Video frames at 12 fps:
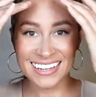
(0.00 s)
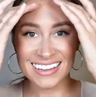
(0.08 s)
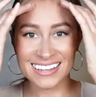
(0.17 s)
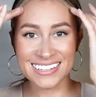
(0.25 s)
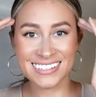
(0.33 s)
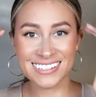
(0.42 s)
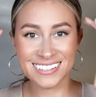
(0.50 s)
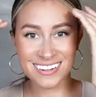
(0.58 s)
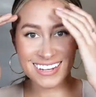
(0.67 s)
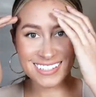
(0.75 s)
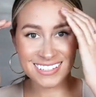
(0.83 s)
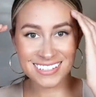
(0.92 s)
This is
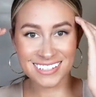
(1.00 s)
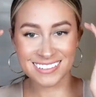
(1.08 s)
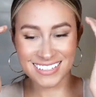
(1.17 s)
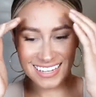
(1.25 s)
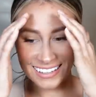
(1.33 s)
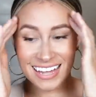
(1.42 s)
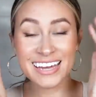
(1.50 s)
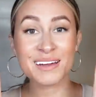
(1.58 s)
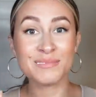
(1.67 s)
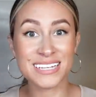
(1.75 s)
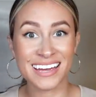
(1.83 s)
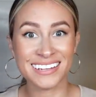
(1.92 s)
stress-inducing. Like
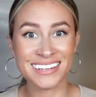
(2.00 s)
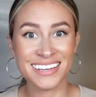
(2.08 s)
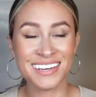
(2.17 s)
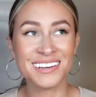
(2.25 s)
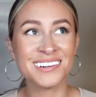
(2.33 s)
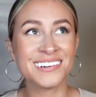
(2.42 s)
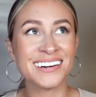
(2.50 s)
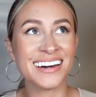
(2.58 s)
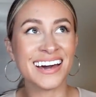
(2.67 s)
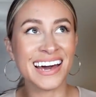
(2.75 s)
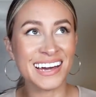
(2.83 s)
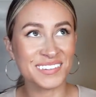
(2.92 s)
I'm telling you,
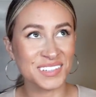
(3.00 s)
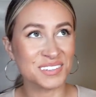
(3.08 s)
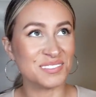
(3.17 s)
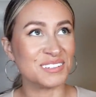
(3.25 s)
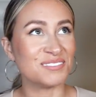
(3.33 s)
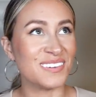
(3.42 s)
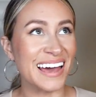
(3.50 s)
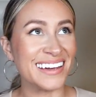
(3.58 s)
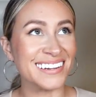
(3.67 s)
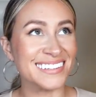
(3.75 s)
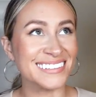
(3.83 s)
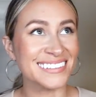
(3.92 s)
I would have been
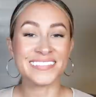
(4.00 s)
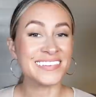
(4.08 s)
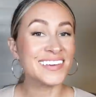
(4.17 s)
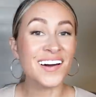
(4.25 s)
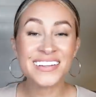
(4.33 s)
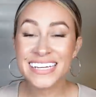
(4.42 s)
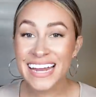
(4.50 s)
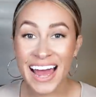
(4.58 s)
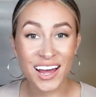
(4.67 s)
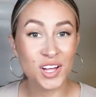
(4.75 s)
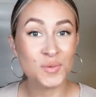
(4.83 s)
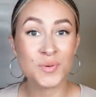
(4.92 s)
fired. Y'all need
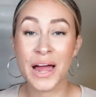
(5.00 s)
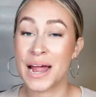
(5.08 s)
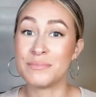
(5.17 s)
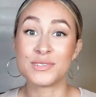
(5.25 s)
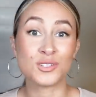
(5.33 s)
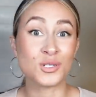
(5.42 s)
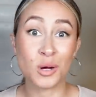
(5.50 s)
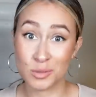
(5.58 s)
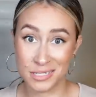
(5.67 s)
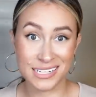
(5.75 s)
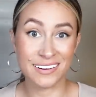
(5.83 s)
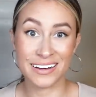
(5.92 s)
help. I'm so
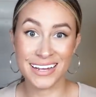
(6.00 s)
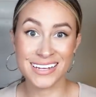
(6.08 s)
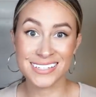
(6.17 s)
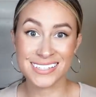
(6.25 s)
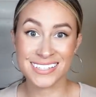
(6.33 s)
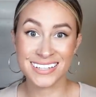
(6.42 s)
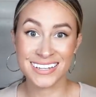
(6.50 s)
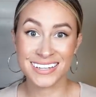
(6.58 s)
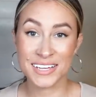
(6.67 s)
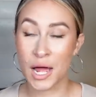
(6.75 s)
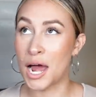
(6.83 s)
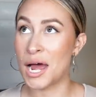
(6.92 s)
serious.
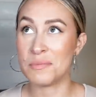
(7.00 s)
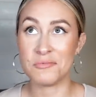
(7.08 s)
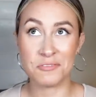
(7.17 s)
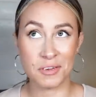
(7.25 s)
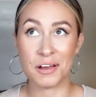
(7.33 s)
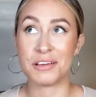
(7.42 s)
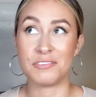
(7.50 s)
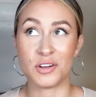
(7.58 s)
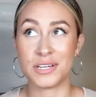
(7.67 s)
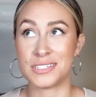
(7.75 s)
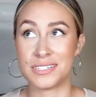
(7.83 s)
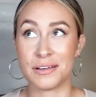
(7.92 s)
I'm very,
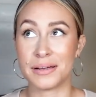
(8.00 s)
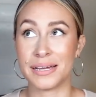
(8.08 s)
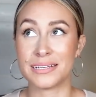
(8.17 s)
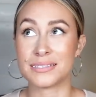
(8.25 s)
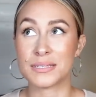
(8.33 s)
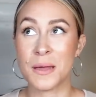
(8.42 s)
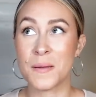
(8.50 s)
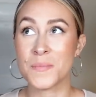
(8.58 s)
very serious.